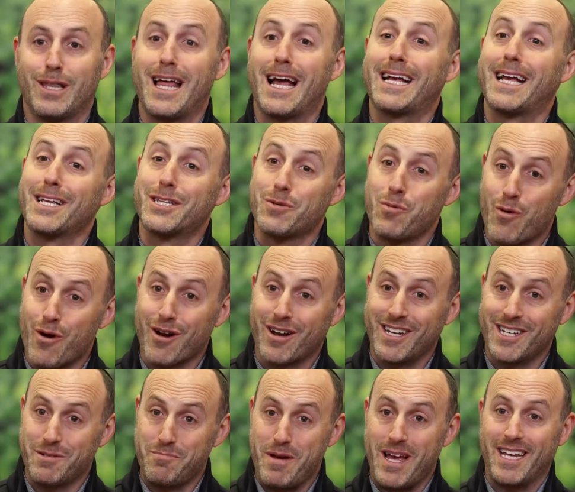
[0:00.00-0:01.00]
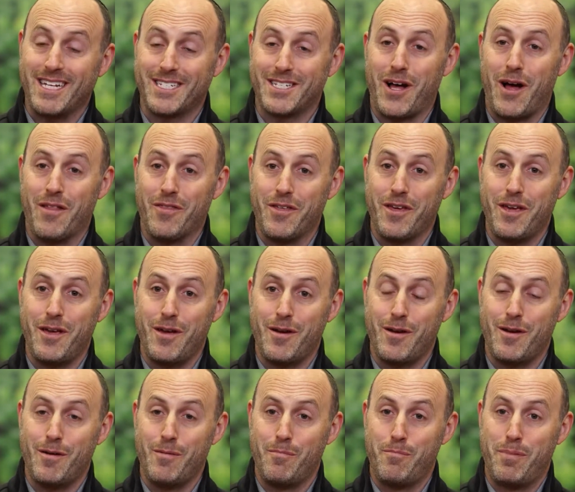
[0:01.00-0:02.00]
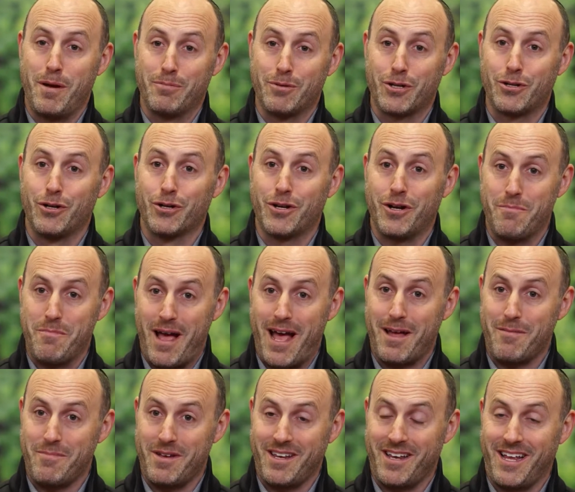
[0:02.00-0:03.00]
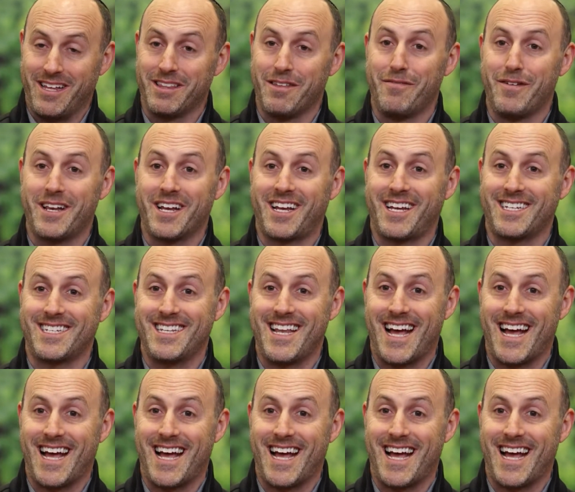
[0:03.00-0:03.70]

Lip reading: Leket's work is based on the biblical commandment in Leviticus